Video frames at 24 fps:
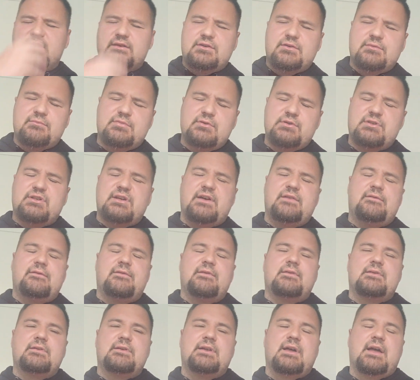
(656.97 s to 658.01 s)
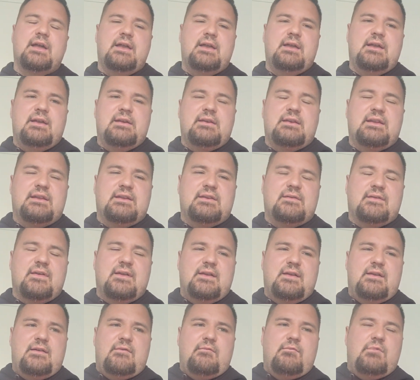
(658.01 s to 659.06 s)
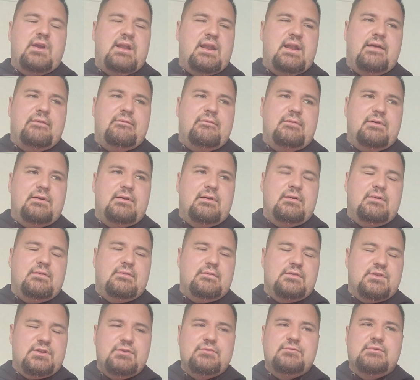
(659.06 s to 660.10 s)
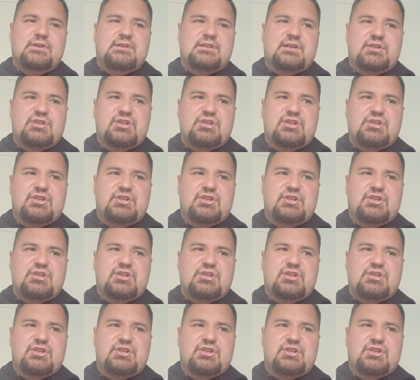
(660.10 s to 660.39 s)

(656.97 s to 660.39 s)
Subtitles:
and you put effort, that whenever you as a